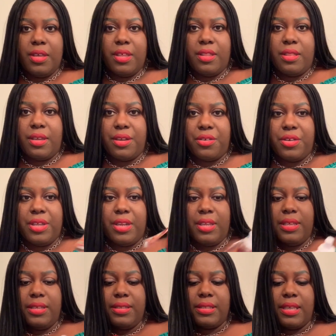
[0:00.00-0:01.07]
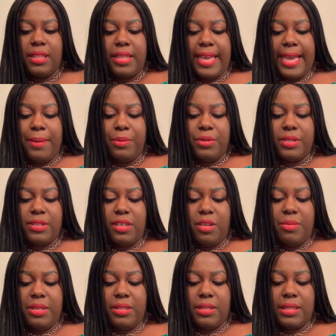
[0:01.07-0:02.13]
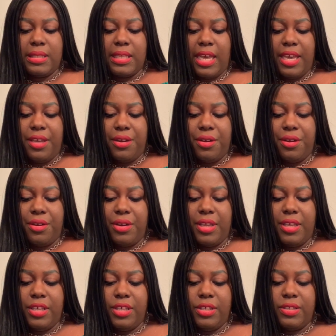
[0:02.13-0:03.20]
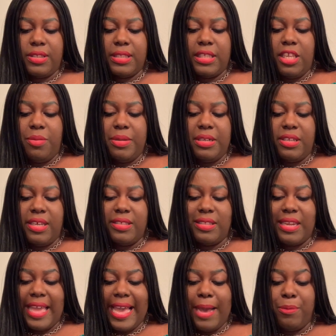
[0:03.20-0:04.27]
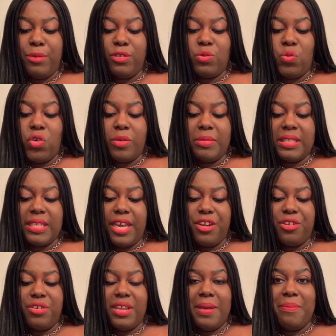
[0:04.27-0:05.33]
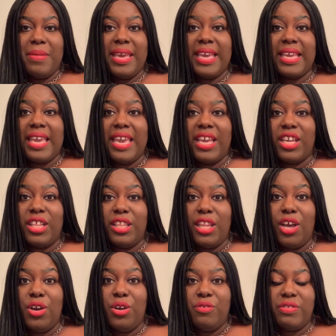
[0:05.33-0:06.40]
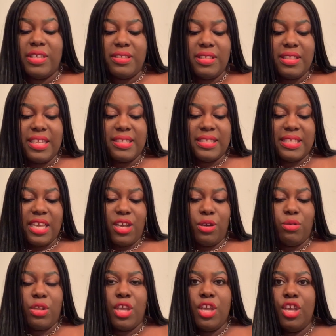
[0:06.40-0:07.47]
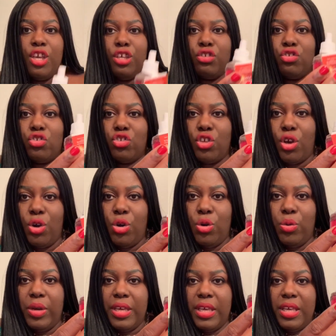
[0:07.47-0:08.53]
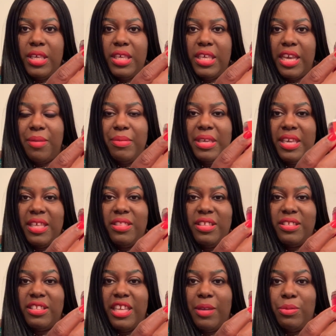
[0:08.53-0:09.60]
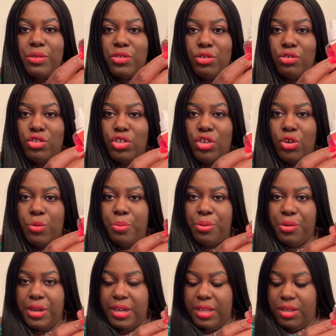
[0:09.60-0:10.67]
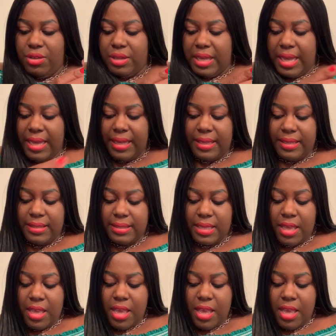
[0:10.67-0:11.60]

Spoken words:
There it is. And the apple cinnamon cider is cinnamon dusted apples, warm cider, nutmeg, and clove. Doesn't that sound so yummy? And these labels are so pretty, you guys.